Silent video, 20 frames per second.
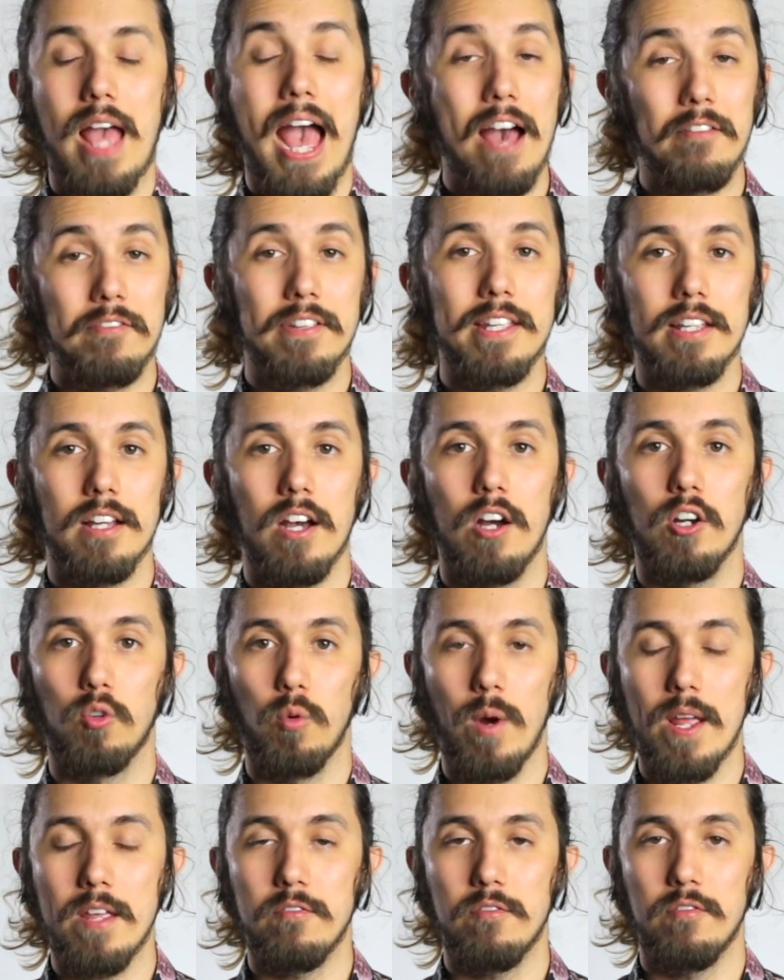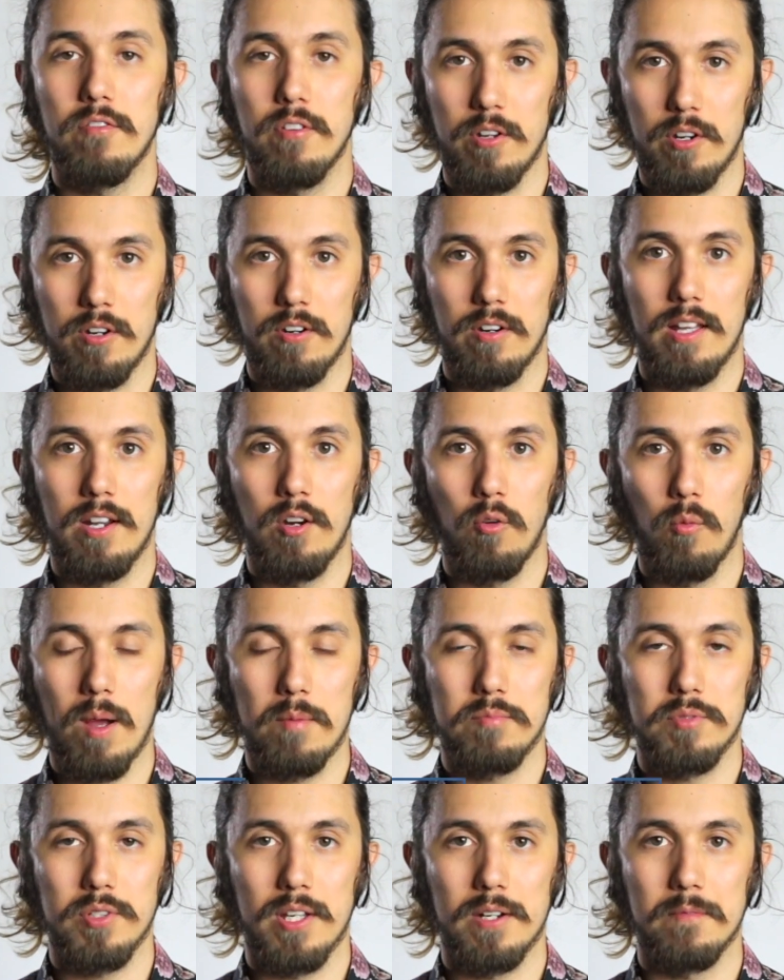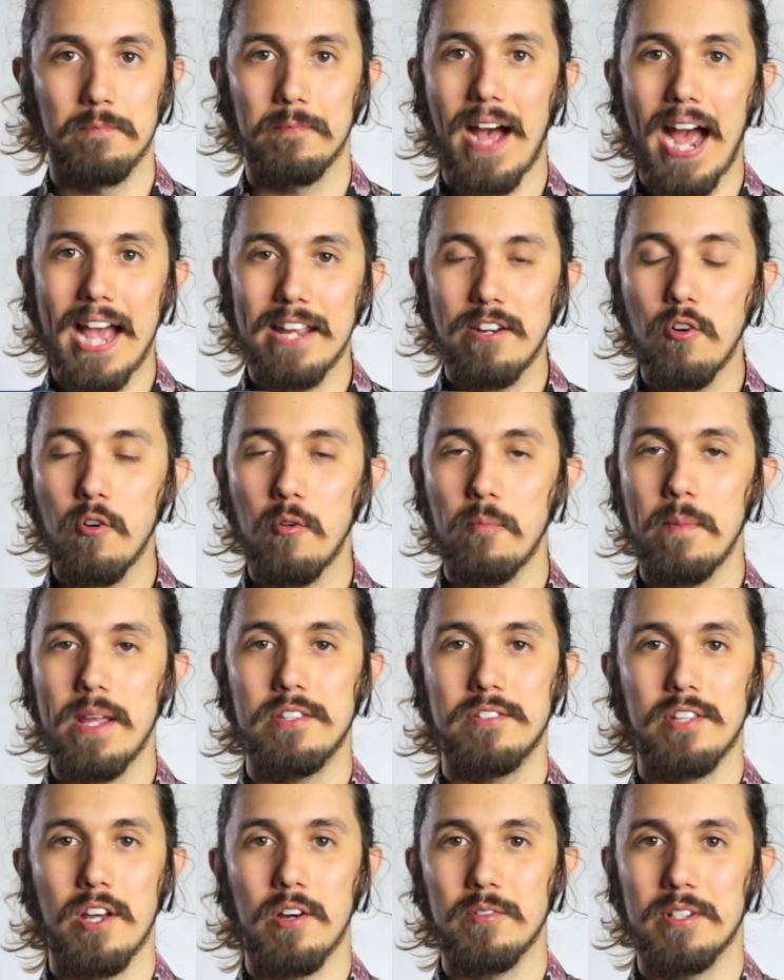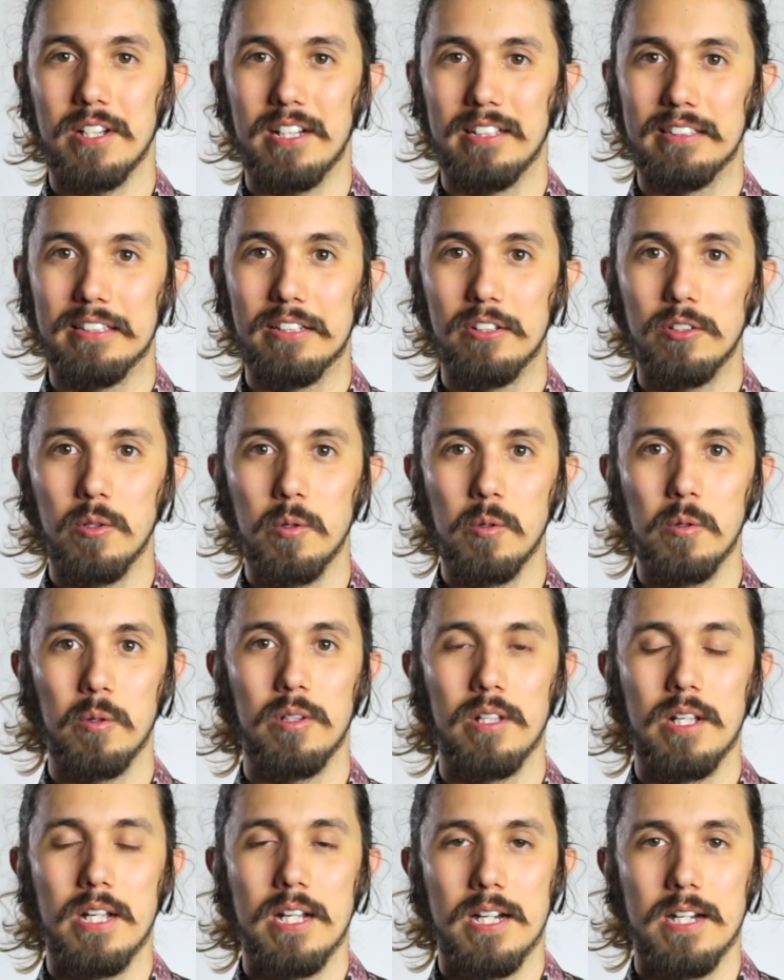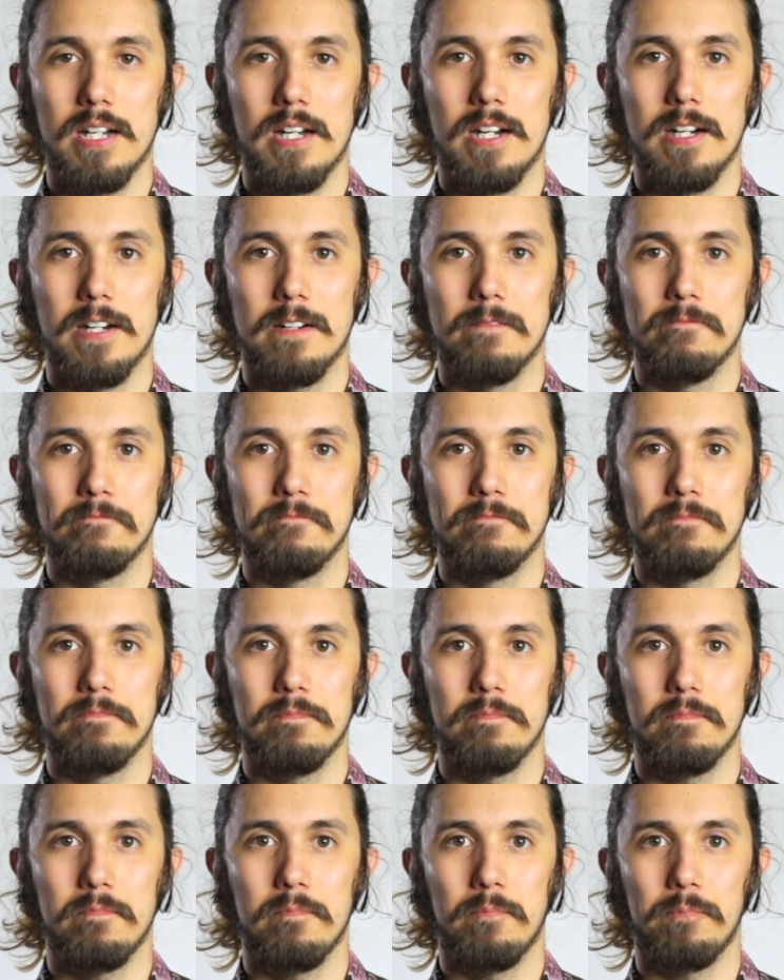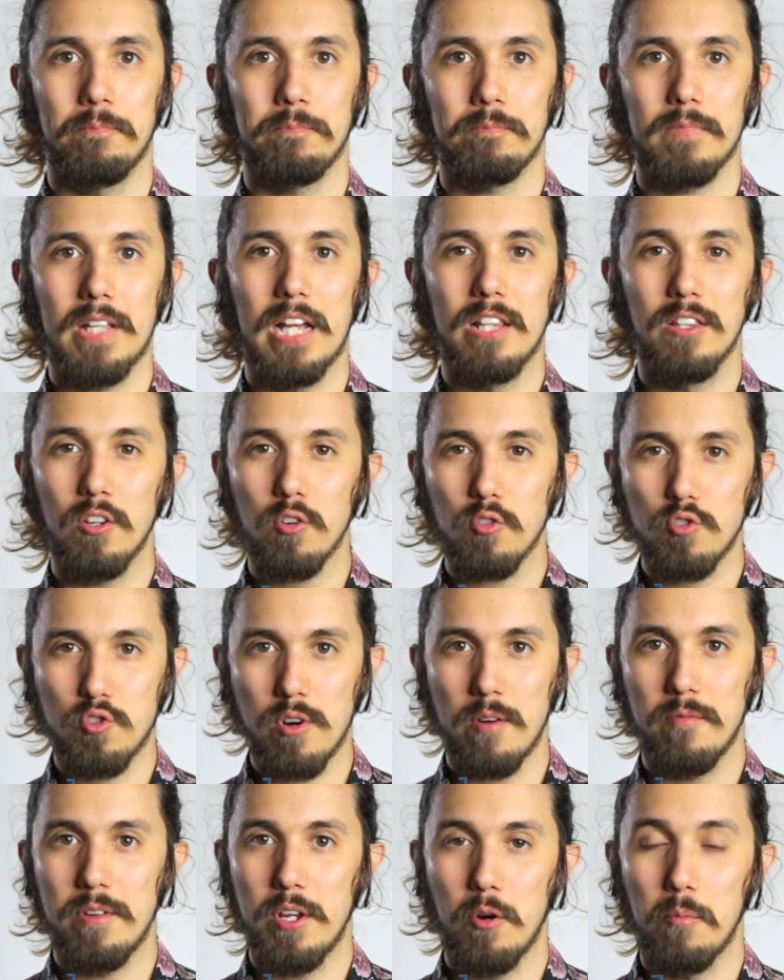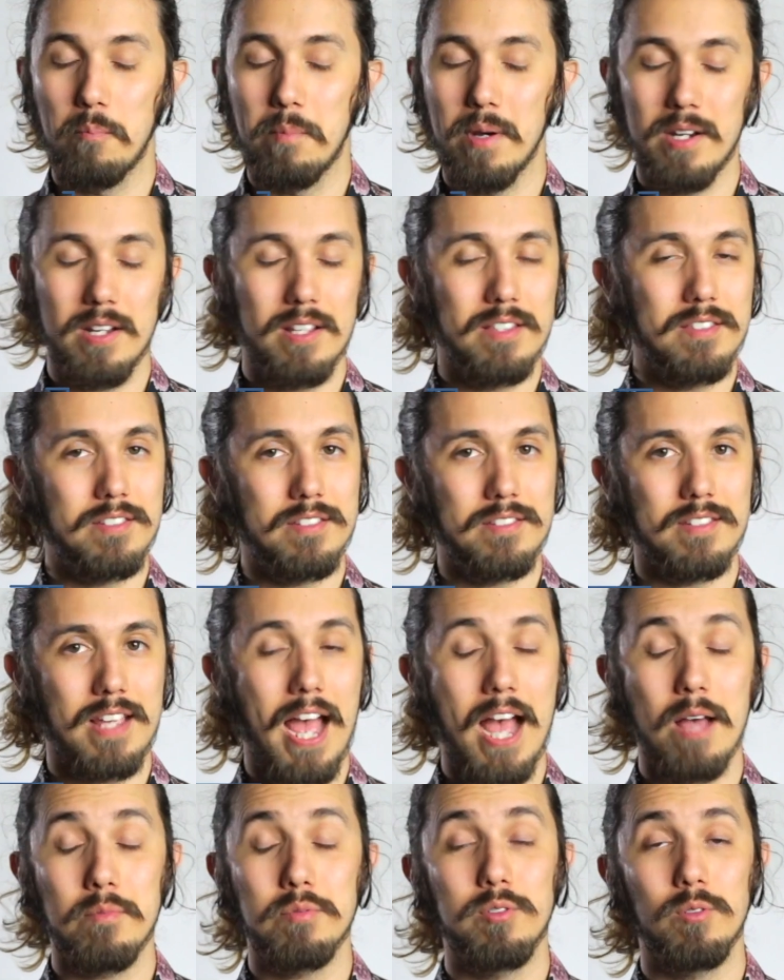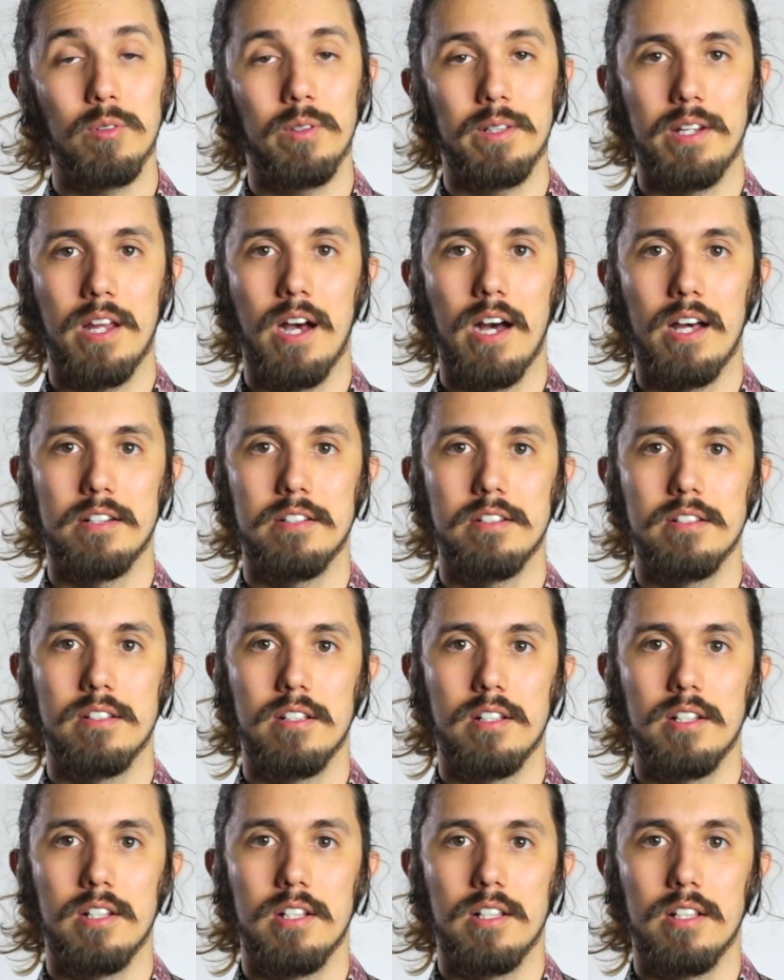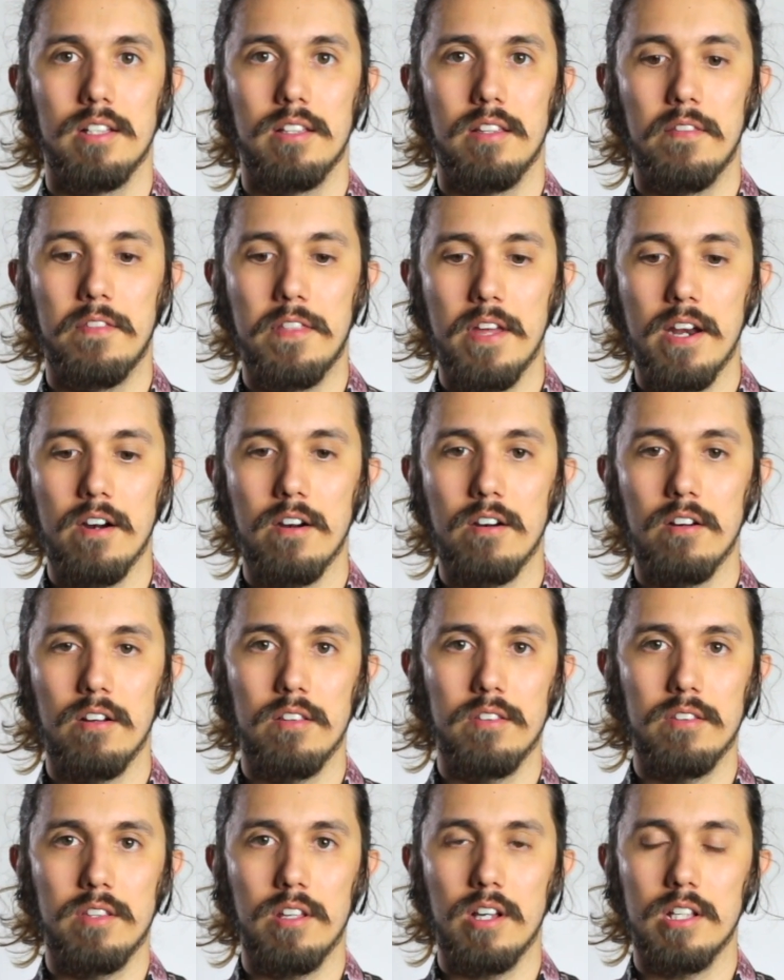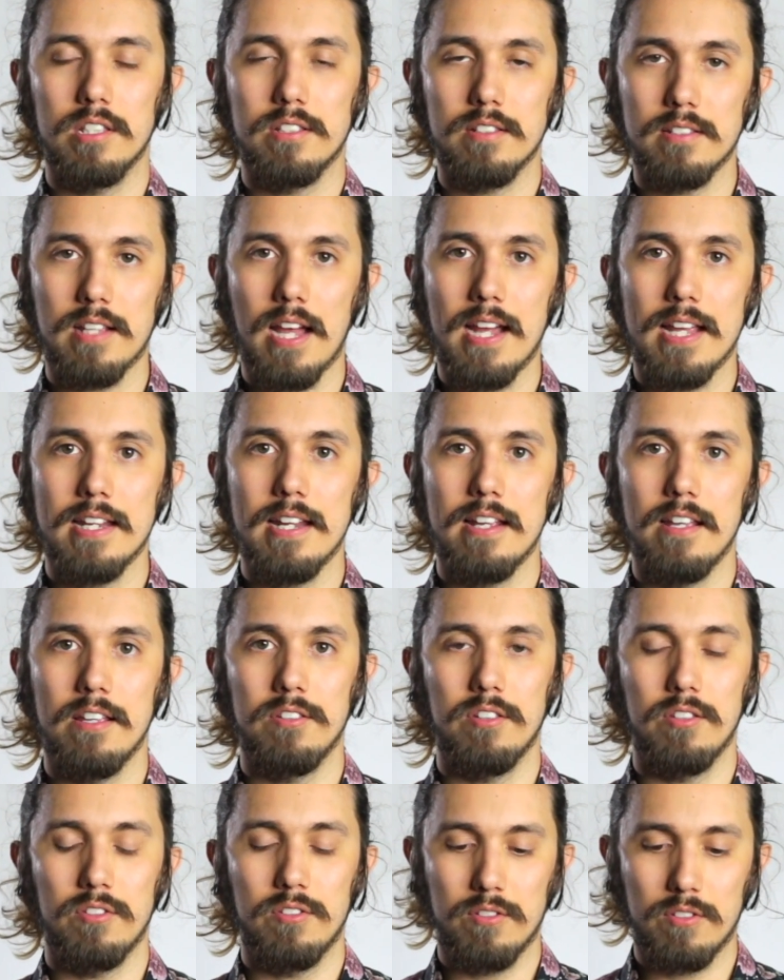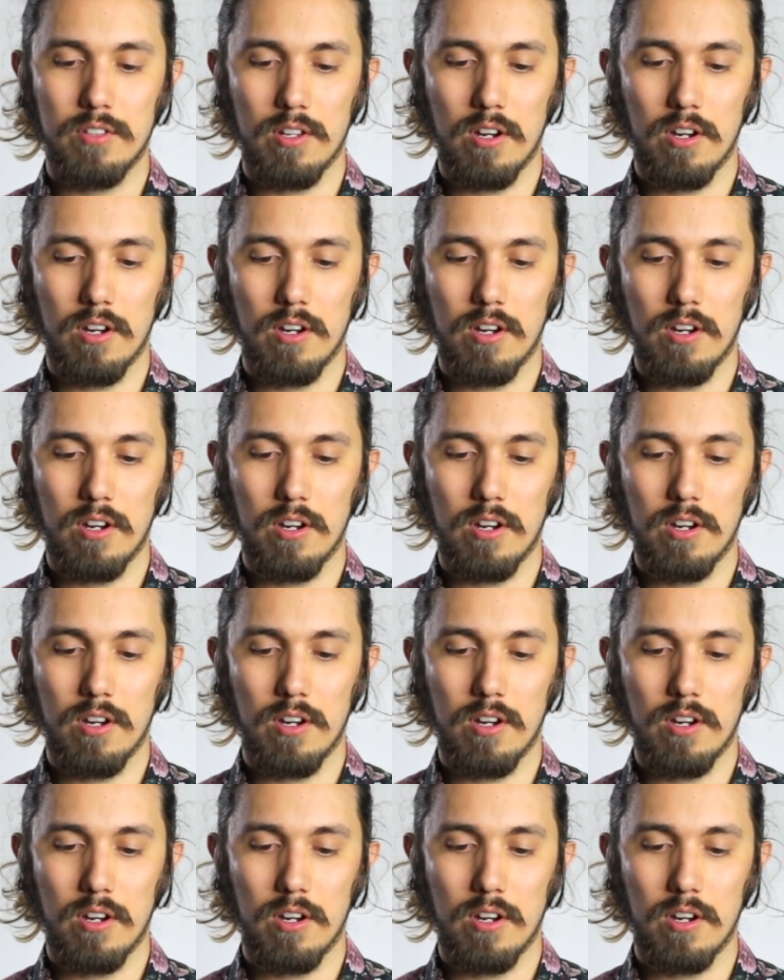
having a great footer in a website. I know it may sound a little, um, a little trivial, but it's absolutely not. There, the, a site is a,